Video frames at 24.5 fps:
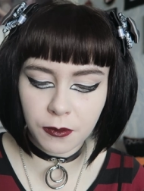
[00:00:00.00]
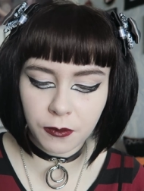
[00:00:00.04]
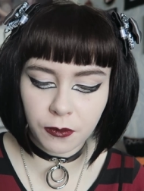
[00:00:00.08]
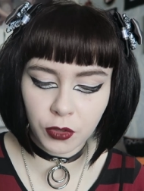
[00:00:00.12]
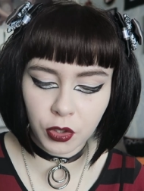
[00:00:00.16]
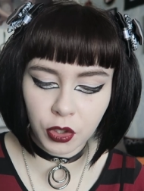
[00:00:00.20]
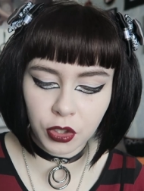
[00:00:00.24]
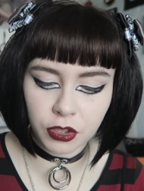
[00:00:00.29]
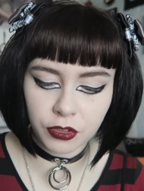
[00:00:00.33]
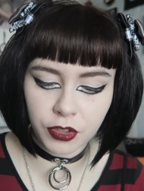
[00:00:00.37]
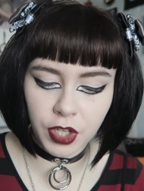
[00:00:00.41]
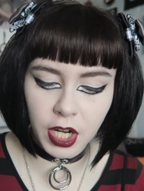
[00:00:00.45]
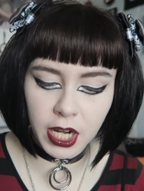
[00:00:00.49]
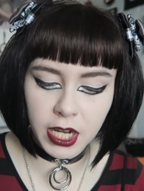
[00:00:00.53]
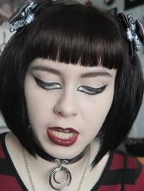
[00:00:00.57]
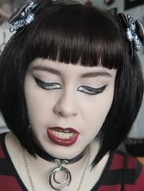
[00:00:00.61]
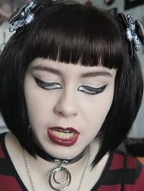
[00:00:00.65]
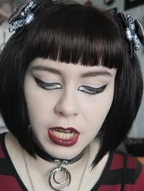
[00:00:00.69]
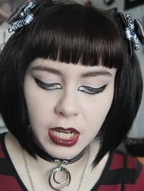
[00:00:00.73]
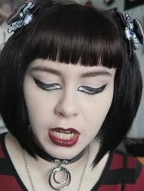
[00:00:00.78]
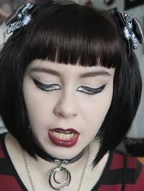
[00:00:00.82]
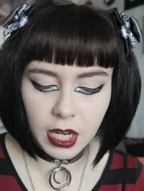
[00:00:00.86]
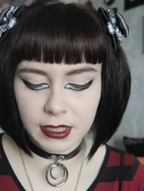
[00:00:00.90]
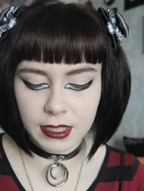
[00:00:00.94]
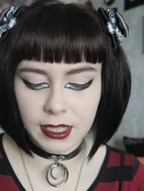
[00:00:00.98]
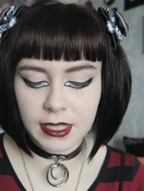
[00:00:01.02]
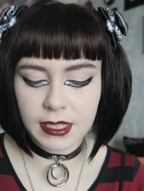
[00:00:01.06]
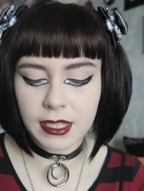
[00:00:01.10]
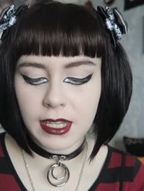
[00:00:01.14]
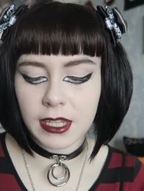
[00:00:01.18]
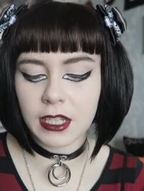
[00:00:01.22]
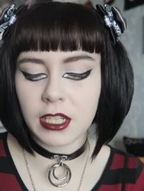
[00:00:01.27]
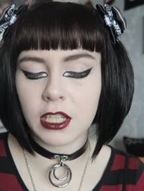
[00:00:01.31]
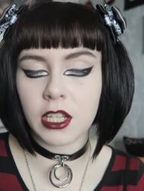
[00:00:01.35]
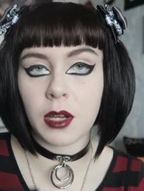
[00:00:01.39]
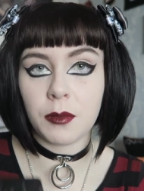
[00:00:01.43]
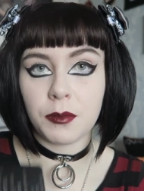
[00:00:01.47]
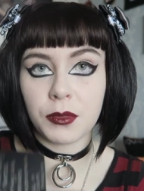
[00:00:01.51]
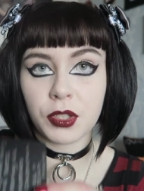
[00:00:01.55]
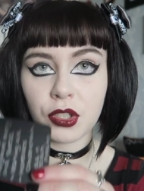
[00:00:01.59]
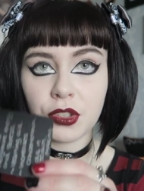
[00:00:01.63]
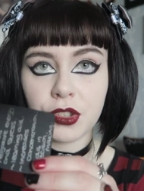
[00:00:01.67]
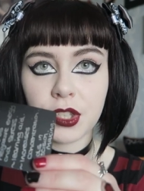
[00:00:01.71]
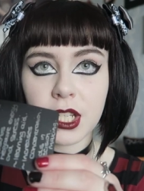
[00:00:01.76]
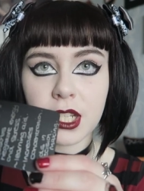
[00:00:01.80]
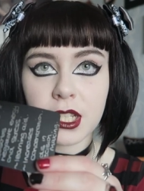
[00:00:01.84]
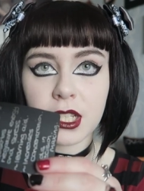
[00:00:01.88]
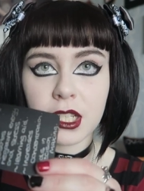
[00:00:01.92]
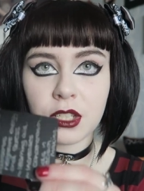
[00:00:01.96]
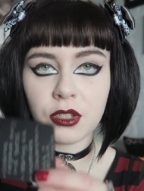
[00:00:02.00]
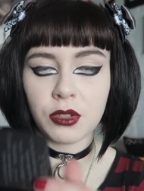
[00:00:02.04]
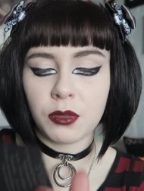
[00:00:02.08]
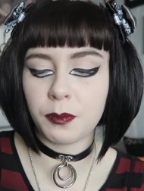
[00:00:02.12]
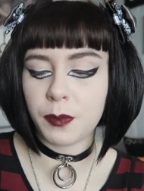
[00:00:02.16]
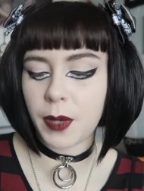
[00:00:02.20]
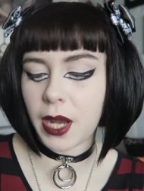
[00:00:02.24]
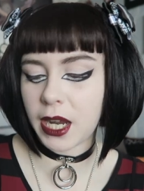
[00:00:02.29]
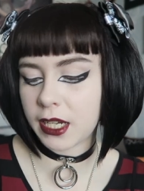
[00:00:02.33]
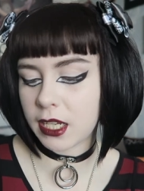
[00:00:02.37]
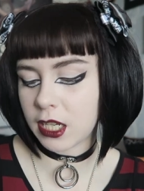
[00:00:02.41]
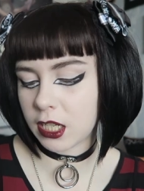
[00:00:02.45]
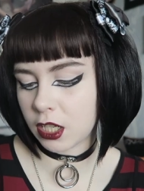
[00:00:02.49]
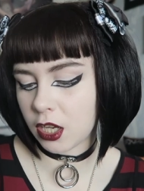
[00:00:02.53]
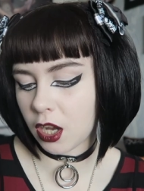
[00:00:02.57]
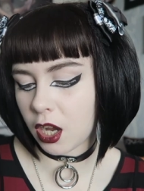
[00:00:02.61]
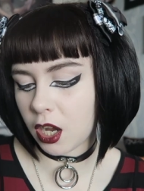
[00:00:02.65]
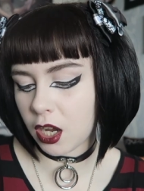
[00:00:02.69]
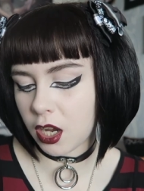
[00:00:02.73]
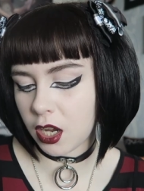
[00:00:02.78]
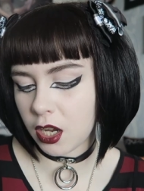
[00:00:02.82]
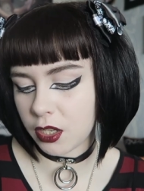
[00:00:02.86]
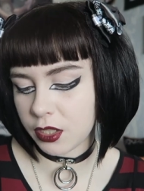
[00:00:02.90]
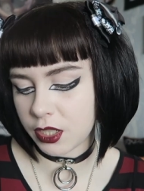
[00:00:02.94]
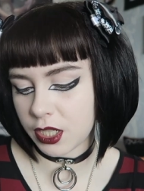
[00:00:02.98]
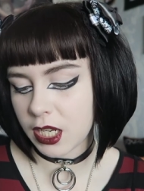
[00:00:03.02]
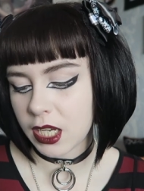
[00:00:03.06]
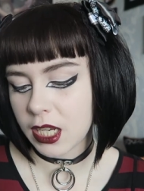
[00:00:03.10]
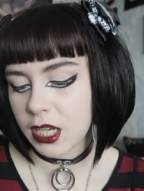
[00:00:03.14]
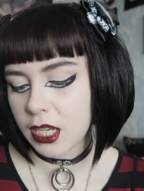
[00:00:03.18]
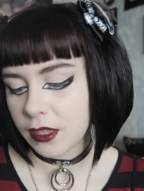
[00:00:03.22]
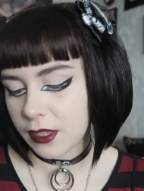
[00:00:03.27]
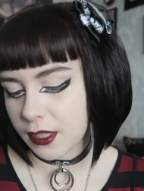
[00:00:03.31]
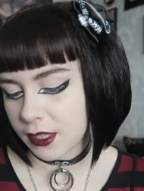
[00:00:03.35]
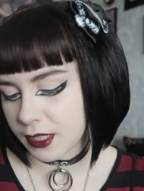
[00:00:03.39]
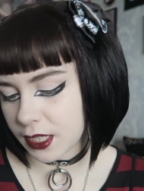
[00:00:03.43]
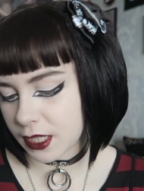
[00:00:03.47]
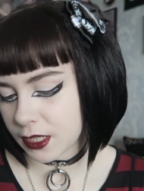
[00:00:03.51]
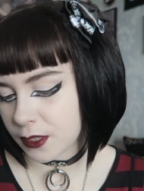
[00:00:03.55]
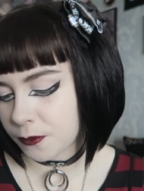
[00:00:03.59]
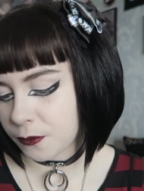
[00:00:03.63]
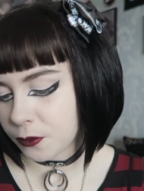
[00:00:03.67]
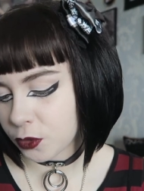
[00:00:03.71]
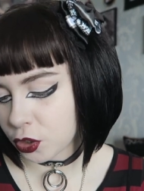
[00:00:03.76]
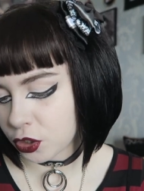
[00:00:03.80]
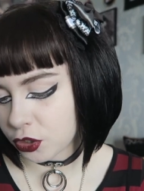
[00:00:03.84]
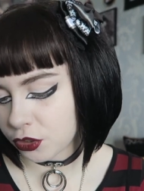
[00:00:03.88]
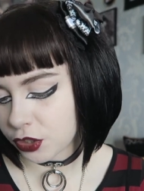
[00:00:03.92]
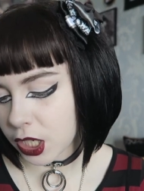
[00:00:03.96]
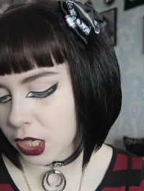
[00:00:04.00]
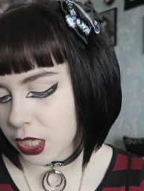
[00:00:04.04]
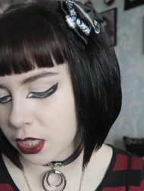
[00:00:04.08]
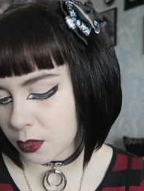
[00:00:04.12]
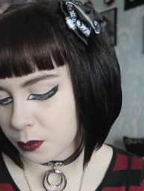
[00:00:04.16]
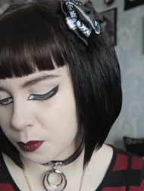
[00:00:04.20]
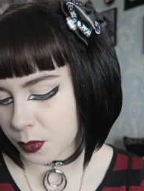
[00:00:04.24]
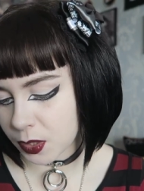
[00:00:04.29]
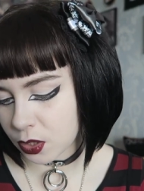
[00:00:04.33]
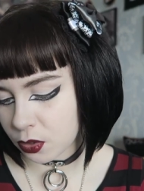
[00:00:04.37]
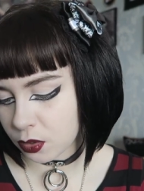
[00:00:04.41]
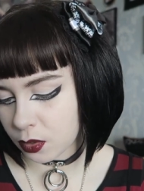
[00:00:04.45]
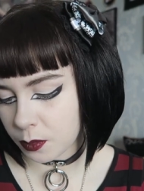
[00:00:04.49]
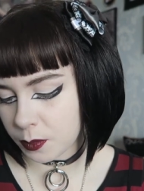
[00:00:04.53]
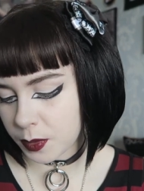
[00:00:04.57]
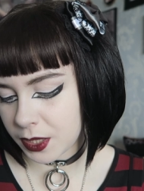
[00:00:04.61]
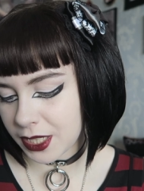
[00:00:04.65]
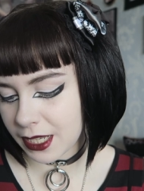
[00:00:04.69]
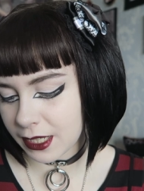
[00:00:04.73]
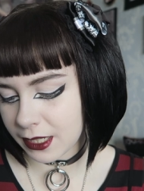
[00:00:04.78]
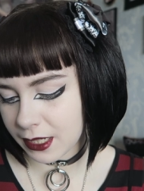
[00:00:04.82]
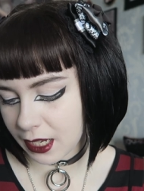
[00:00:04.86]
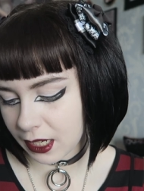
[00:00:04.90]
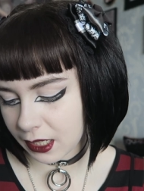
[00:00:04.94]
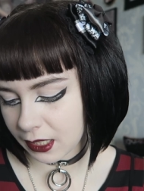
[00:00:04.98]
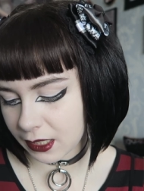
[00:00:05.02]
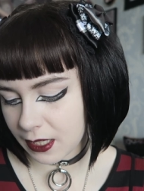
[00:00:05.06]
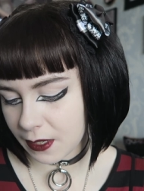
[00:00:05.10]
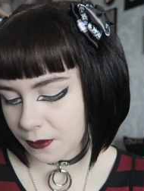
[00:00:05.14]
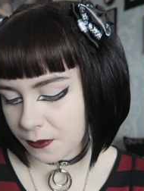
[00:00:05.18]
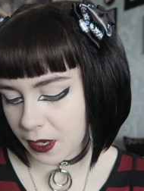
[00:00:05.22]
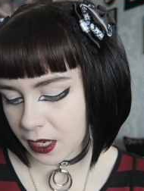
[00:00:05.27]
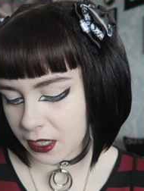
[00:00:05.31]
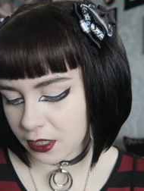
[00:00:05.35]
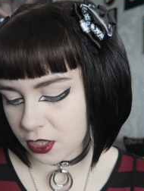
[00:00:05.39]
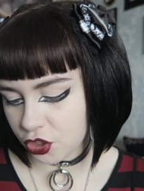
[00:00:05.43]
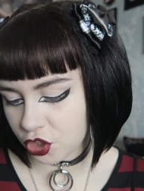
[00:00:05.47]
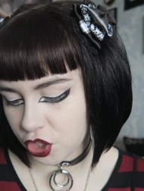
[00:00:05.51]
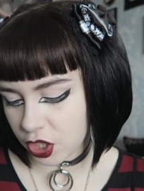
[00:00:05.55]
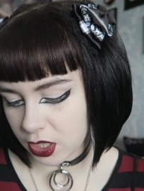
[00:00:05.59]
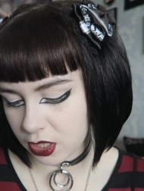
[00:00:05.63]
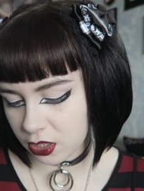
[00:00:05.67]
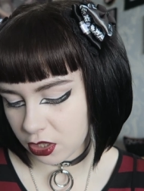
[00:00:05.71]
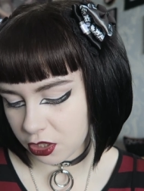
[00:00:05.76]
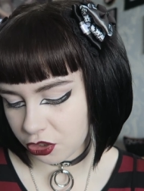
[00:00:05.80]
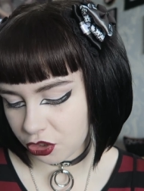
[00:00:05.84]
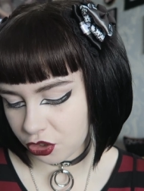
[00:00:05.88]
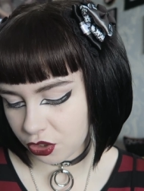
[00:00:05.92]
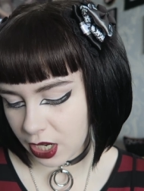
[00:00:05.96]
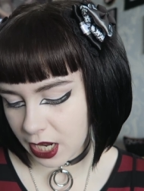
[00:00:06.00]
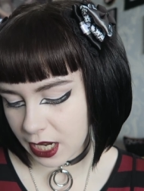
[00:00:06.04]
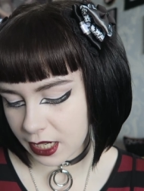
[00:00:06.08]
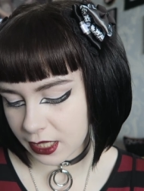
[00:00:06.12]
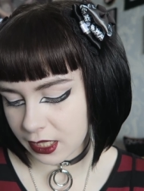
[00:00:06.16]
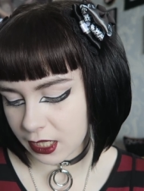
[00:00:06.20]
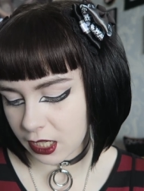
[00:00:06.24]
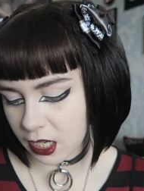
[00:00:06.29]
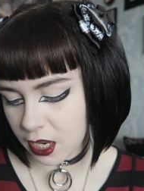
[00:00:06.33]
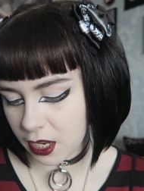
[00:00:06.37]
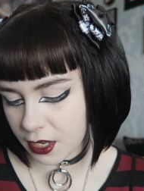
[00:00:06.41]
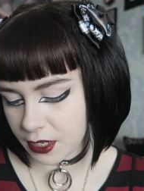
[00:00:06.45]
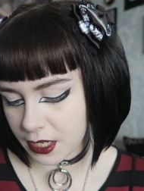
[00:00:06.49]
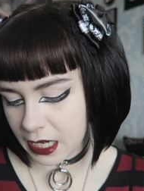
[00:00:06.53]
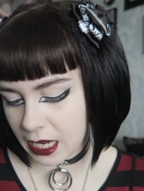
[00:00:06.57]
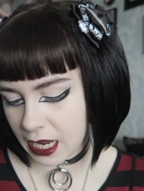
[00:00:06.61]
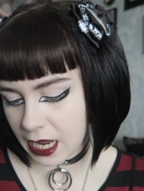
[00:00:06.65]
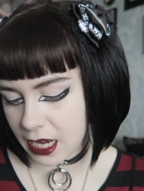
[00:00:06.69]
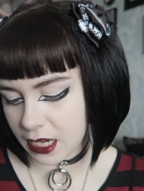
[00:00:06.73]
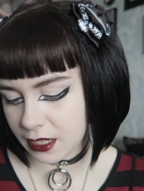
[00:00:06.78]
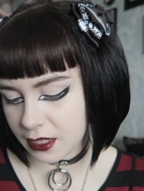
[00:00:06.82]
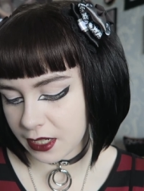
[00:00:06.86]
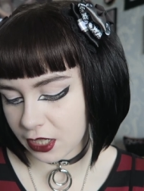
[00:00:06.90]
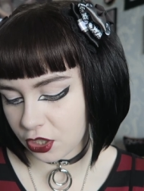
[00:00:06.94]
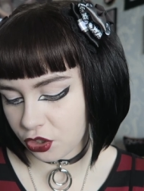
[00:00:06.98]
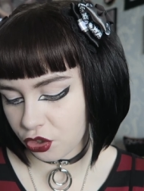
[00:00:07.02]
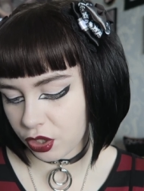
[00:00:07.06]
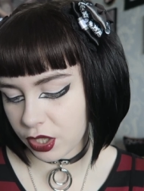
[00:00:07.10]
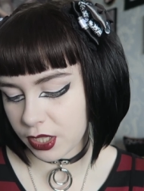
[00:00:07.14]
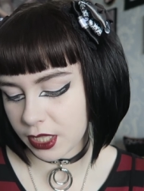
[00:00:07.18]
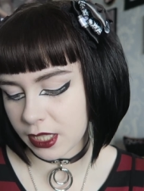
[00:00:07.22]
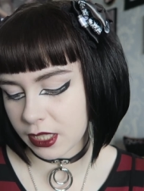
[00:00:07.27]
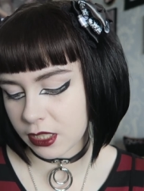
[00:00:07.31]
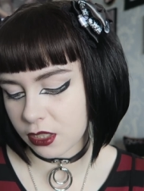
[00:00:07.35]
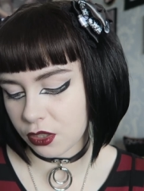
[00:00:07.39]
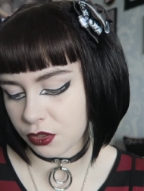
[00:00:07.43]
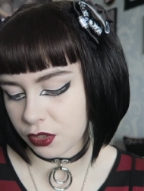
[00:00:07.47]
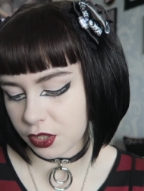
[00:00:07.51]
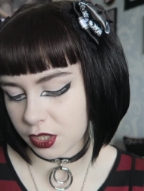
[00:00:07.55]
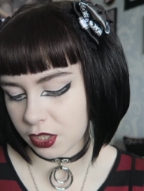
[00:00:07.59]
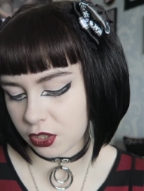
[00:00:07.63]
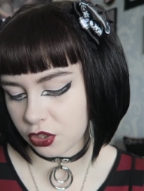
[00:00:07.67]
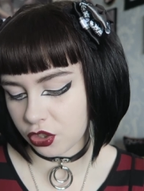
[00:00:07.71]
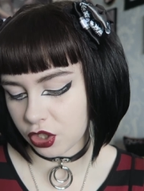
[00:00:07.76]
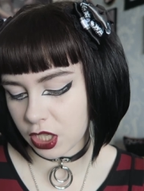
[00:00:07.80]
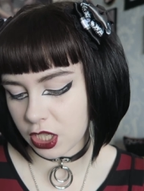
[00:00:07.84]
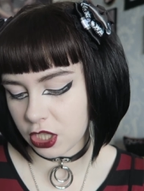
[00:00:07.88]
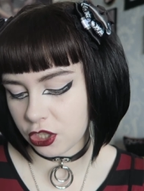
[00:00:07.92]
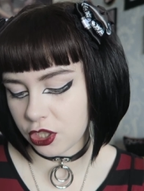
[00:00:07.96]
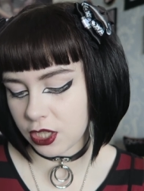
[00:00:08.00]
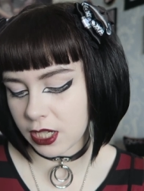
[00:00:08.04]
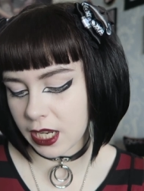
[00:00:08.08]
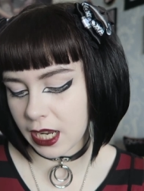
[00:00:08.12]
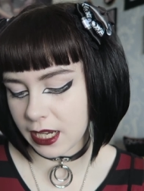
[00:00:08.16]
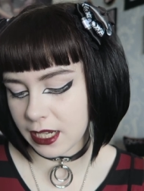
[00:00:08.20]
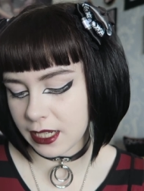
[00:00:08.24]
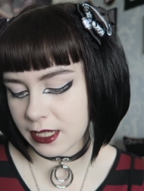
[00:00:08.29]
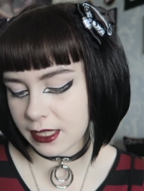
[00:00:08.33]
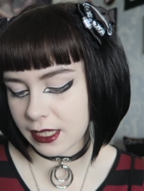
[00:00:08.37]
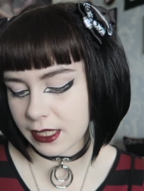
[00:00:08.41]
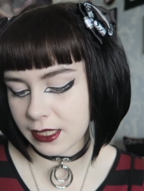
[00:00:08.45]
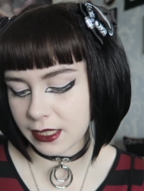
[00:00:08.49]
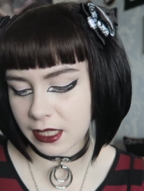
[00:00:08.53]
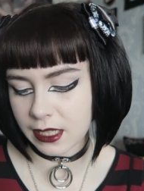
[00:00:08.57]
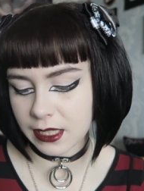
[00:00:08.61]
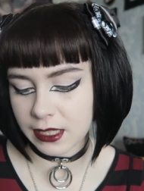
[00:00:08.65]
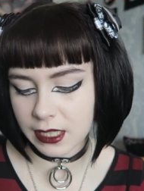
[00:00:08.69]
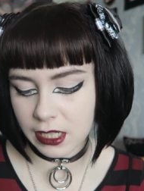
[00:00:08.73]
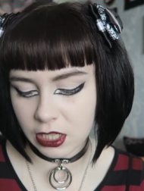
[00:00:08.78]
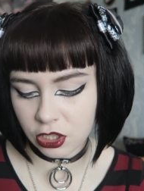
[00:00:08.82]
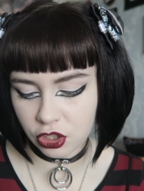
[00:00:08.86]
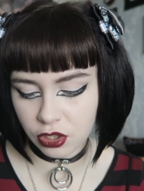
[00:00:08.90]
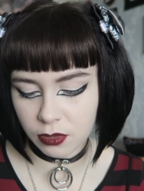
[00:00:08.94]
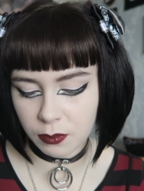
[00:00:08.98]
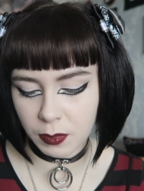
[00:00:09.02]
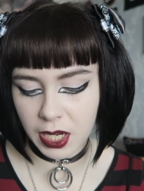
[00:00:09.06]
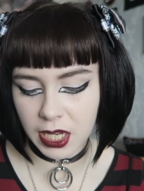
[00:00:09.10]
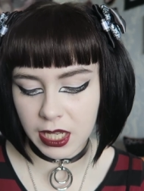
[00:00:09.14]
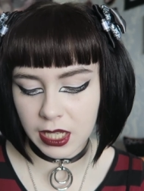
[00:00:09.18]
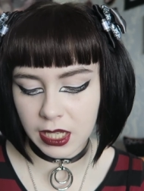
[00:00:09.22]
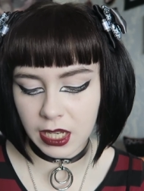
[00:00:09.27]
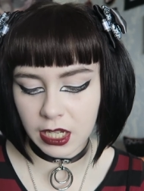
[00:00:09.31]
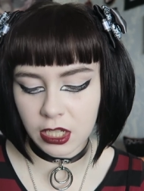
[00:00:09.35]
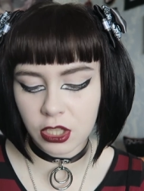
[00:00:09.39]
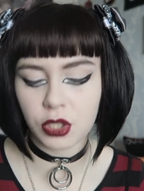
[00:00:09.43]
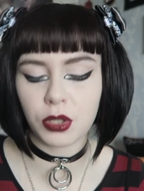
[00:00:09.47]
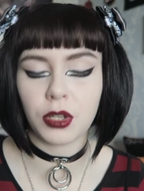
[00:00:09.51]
of fluorite. As I said, it comes on this little backing card that says fluorite absorbs negative energy and stress, learning aid, increases concentration, aids in decision making.